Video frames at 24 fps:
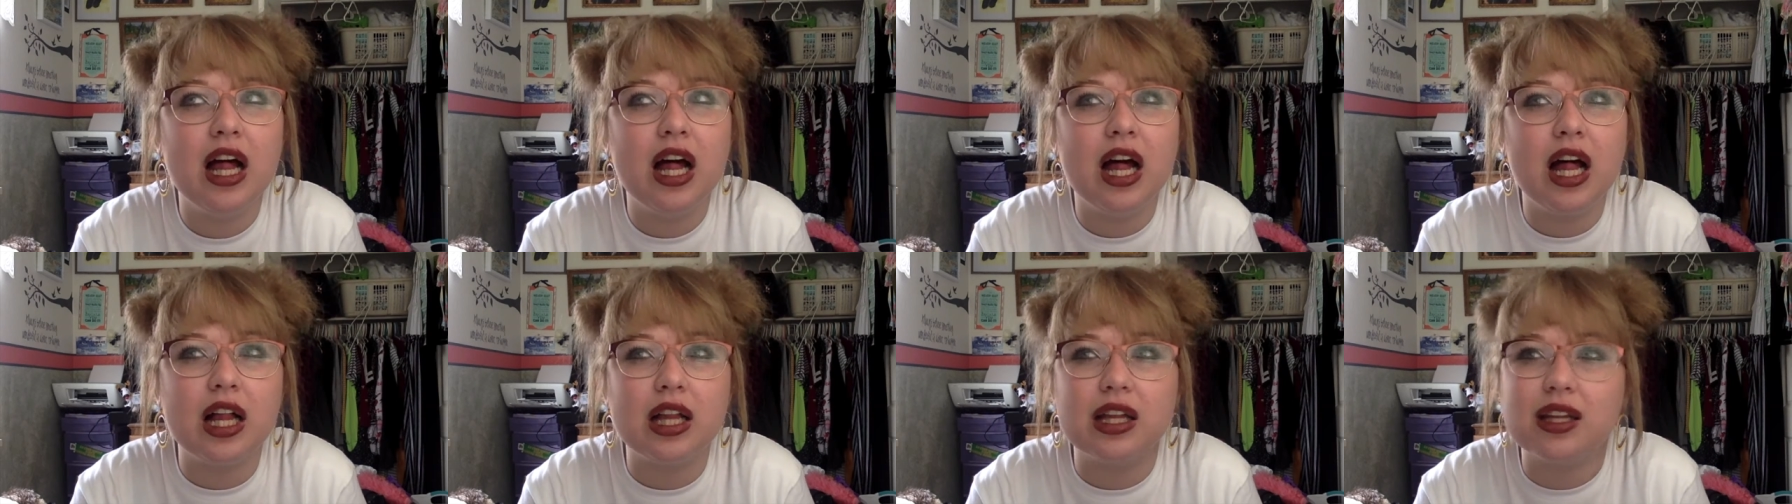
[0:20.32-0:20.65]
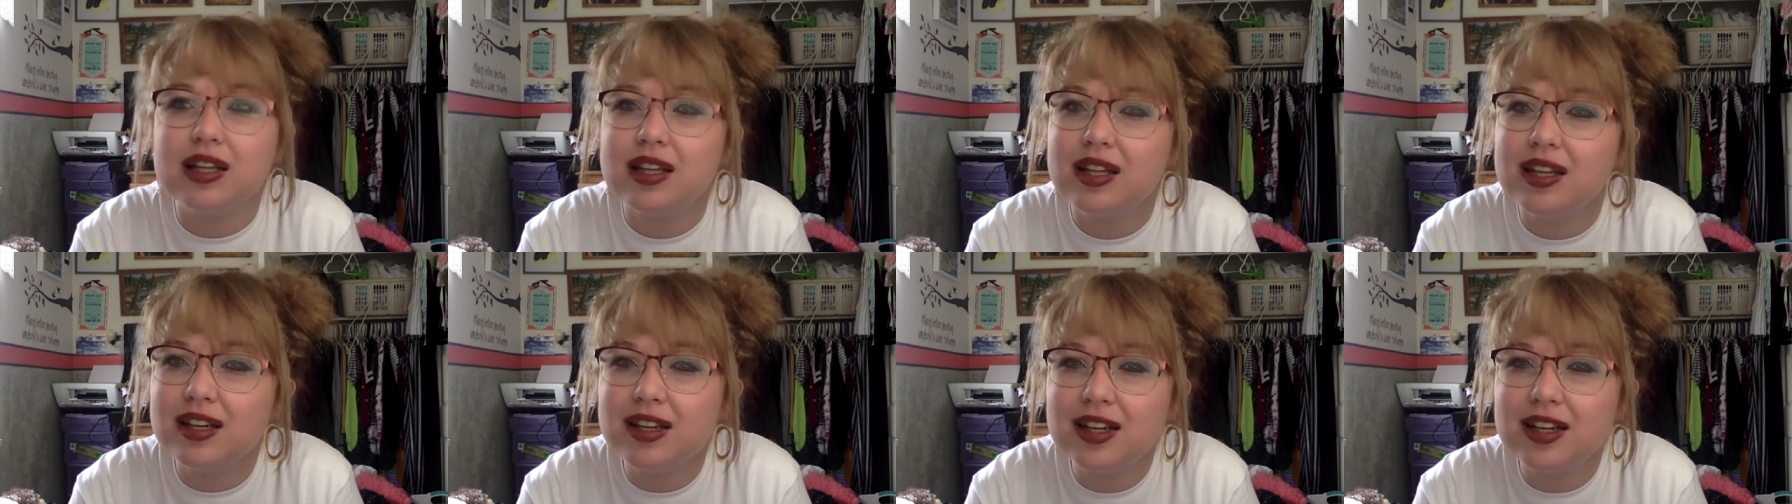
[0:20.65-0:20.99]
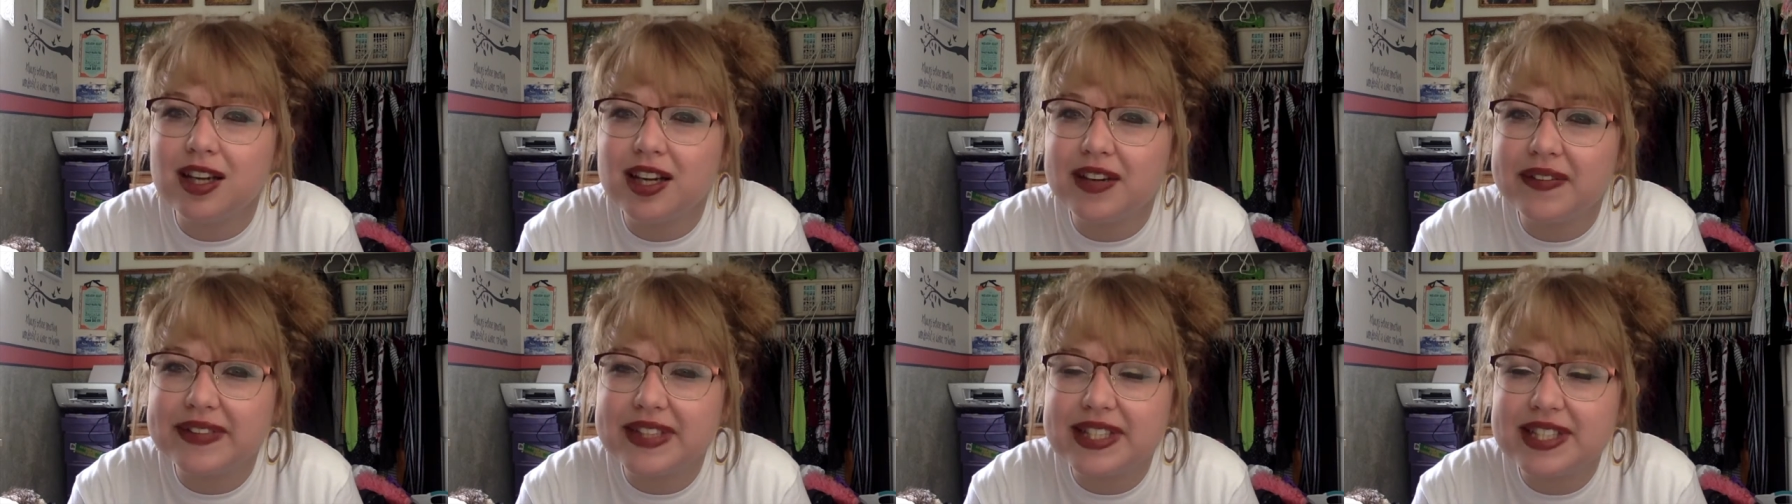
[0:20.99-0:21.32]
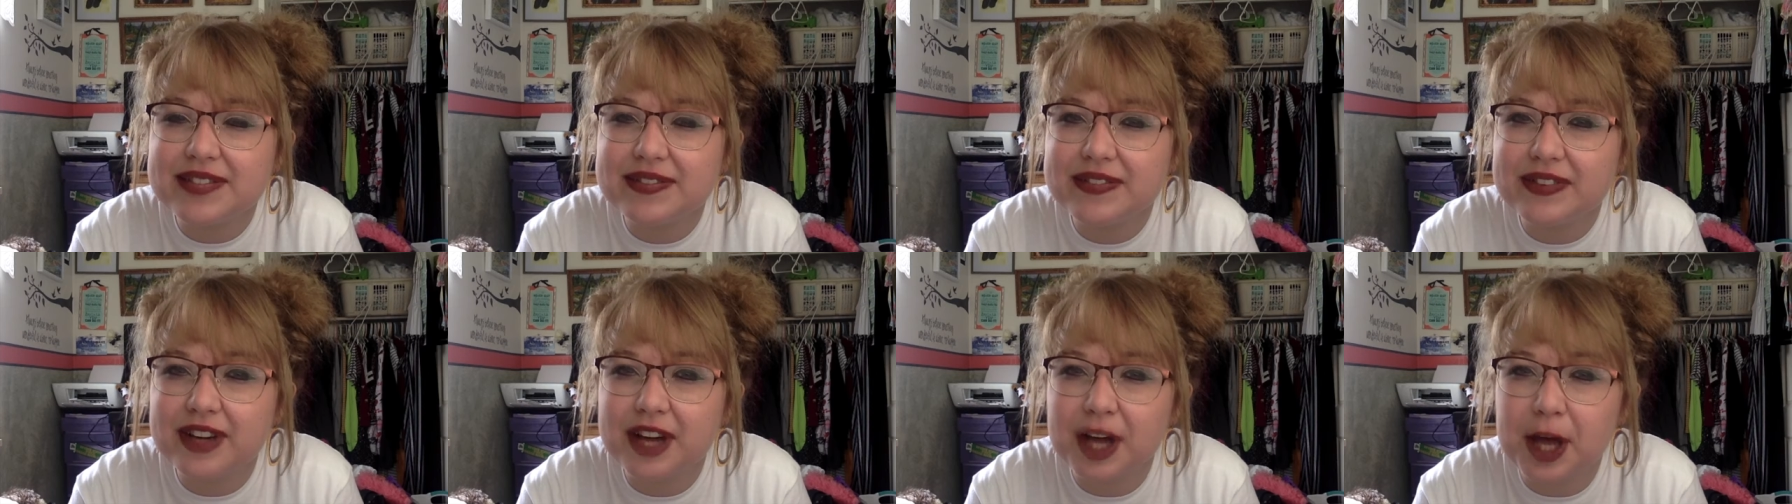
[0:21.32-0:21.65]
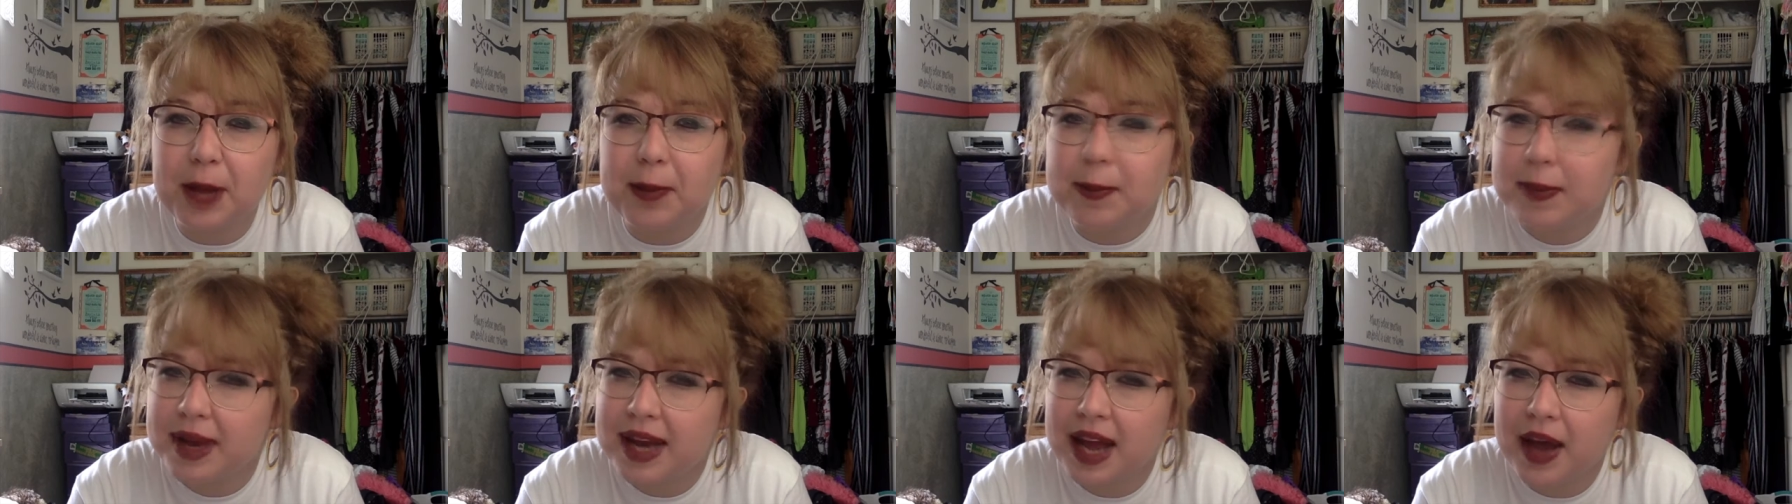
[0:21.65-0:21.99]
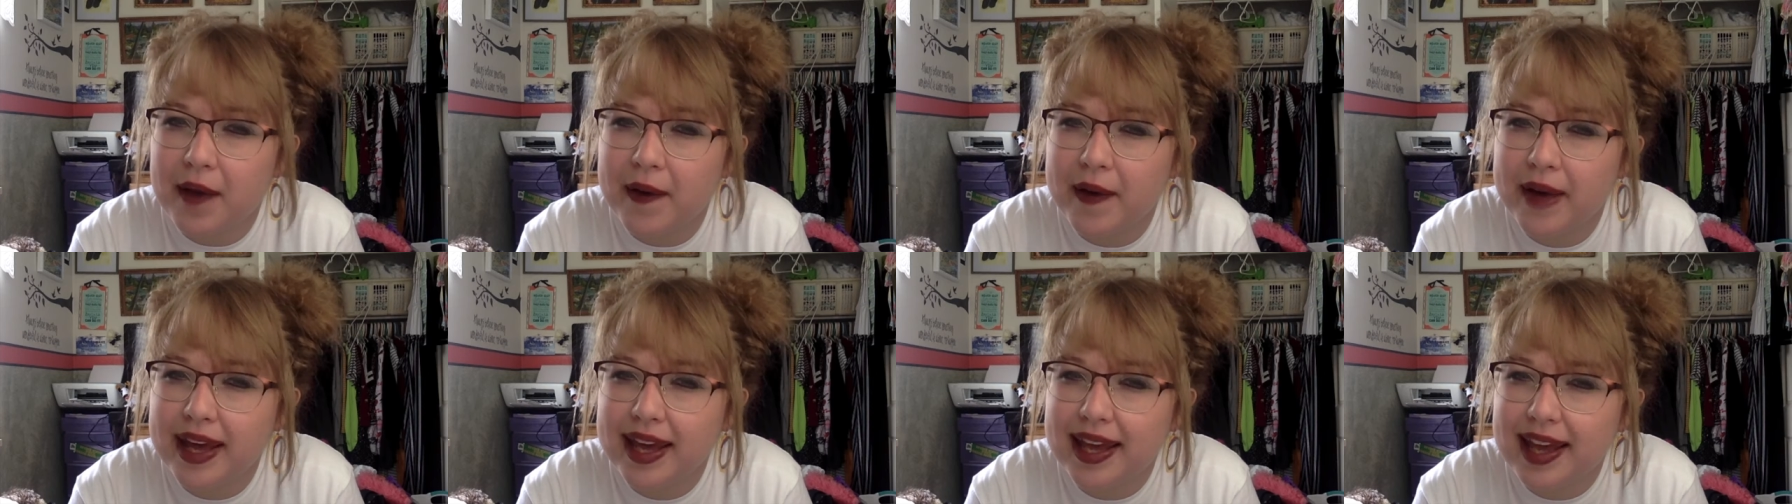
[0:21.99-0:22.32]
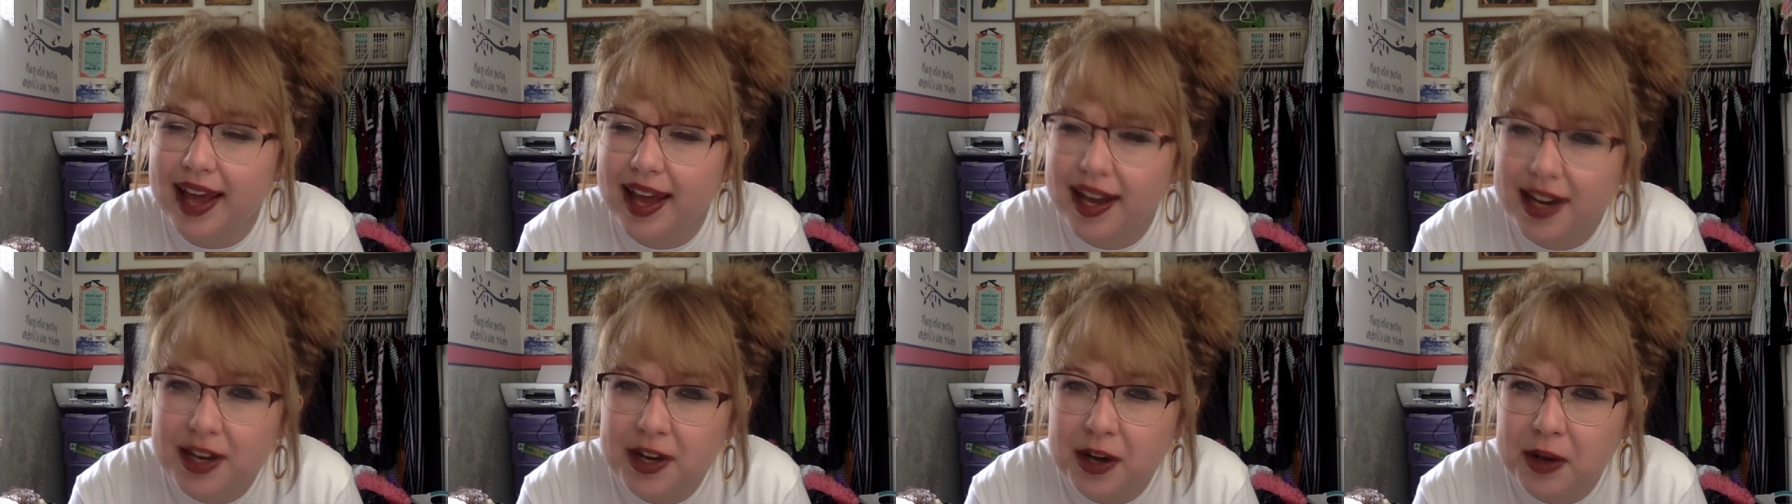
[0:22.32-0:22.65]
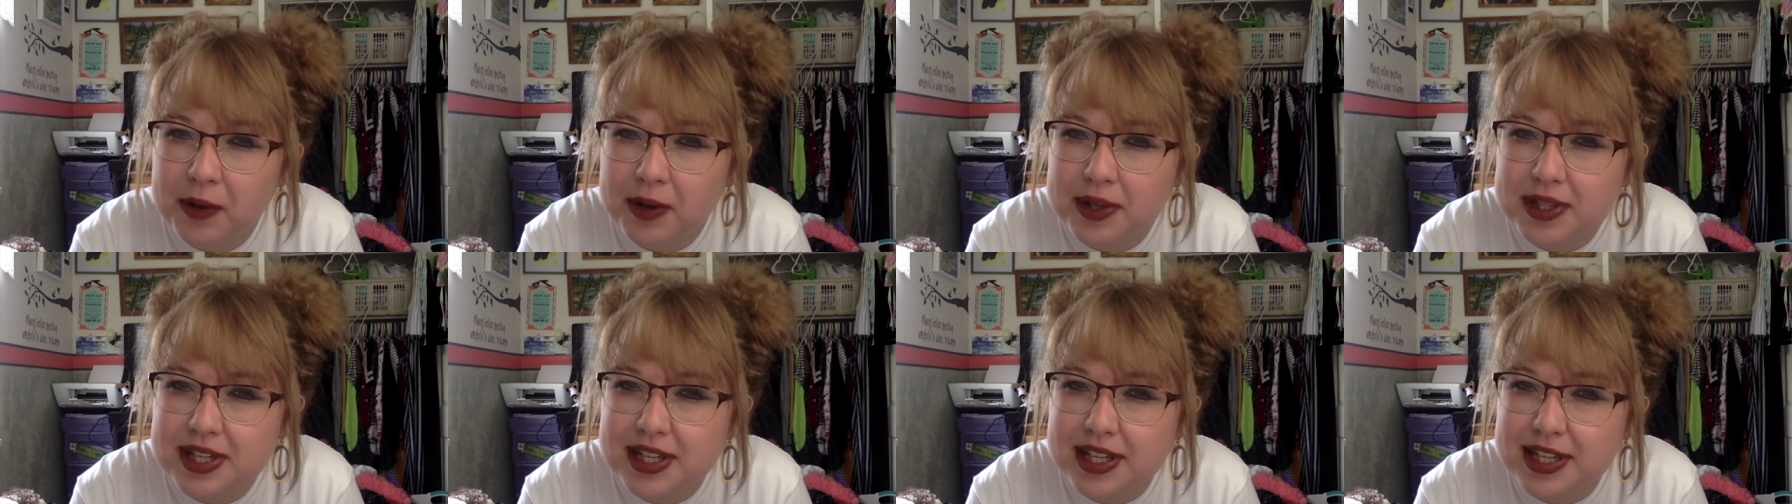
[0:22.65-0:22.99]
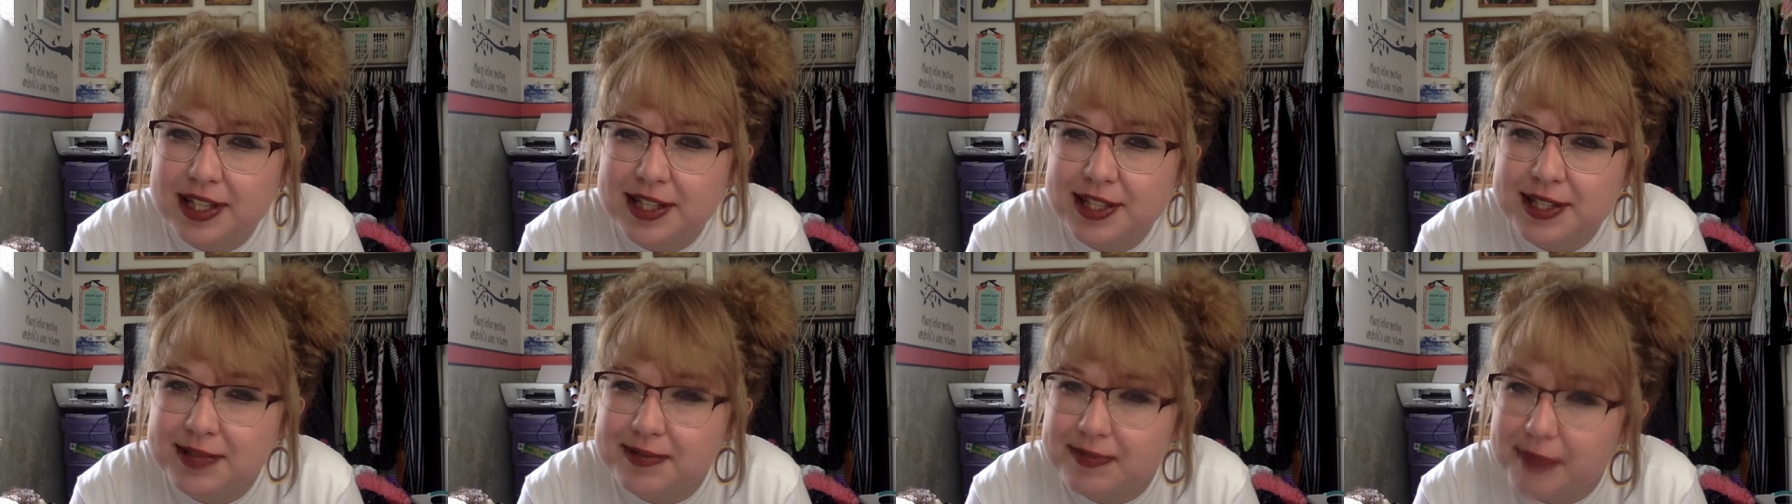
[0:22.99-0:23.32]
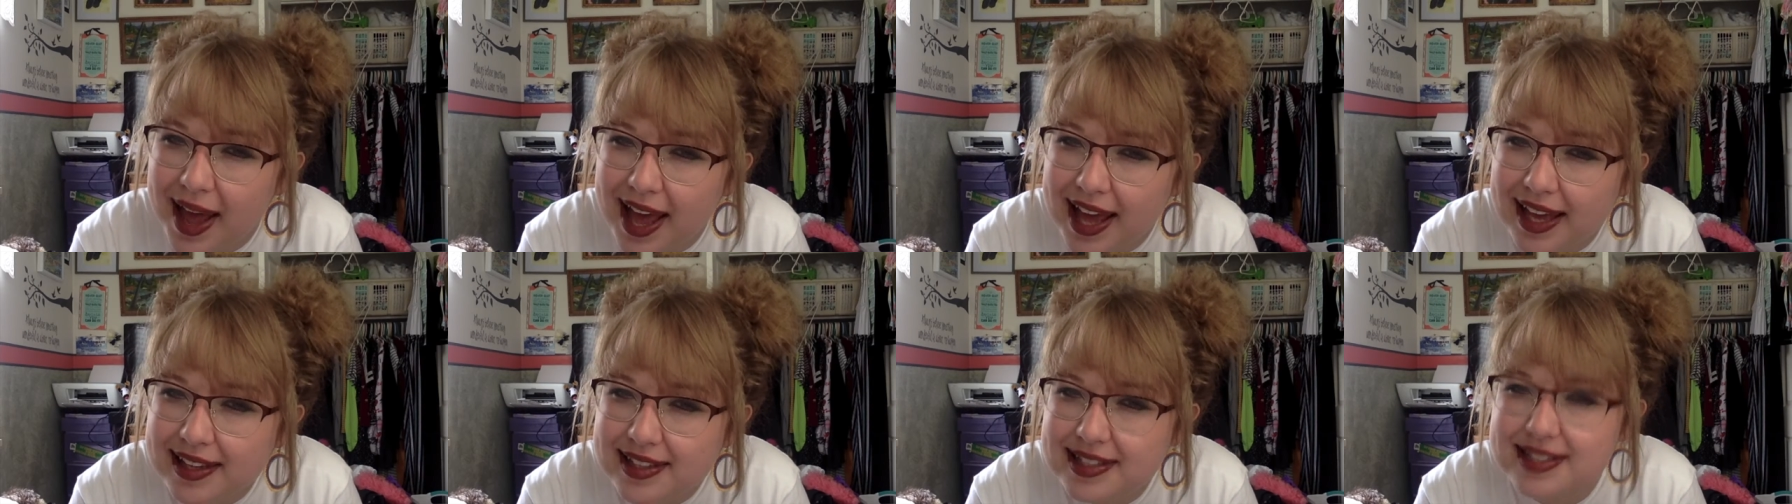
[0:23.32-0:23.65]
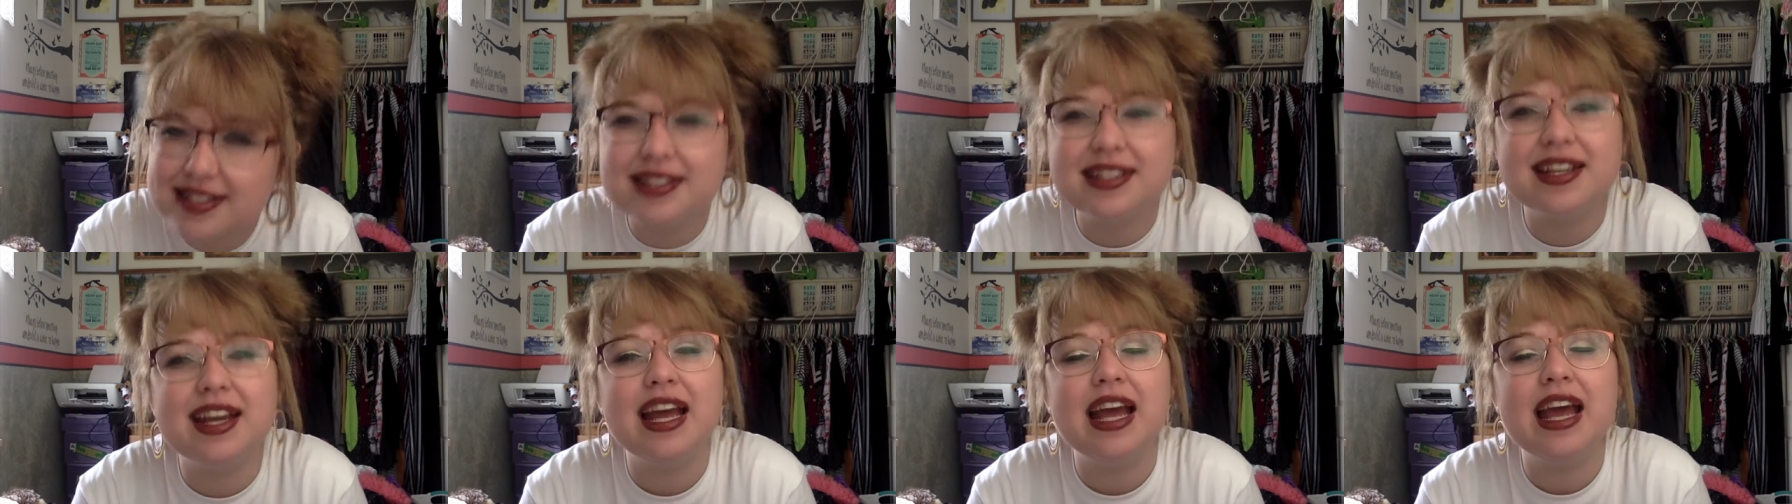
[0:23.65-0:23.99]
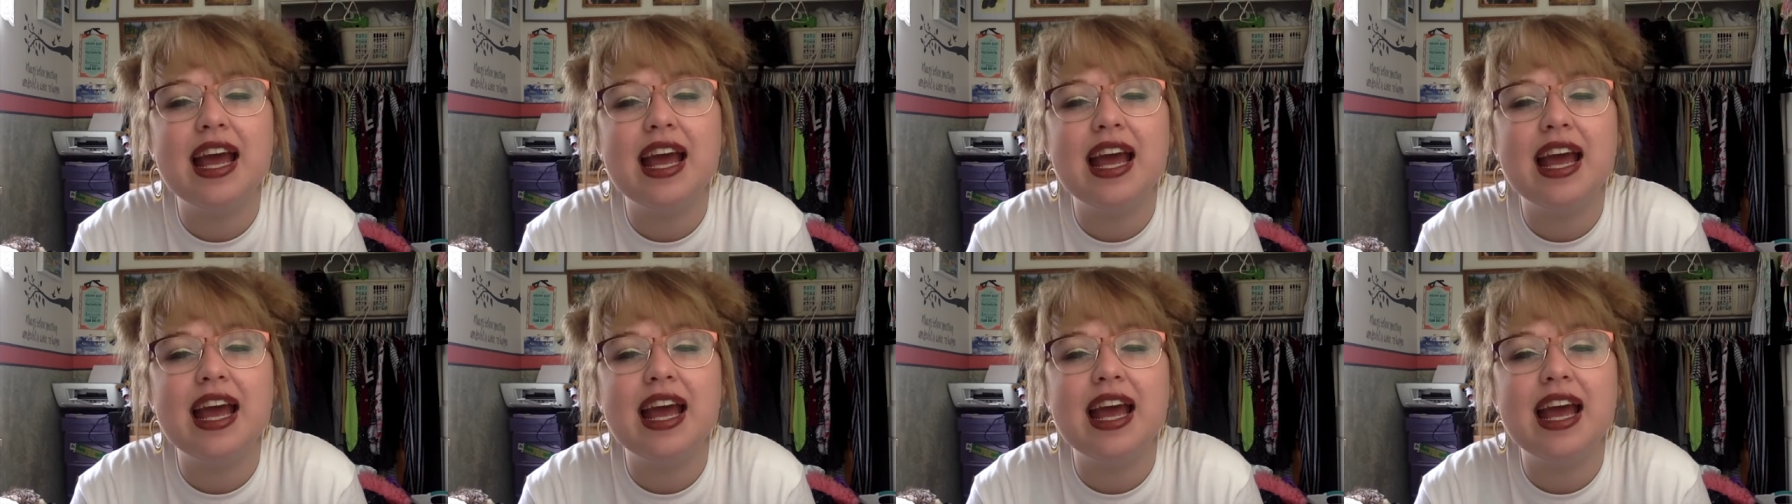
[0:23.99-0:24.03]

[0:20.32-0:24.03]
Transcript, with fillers: A little nervous for it, but now I kind of know what to expect.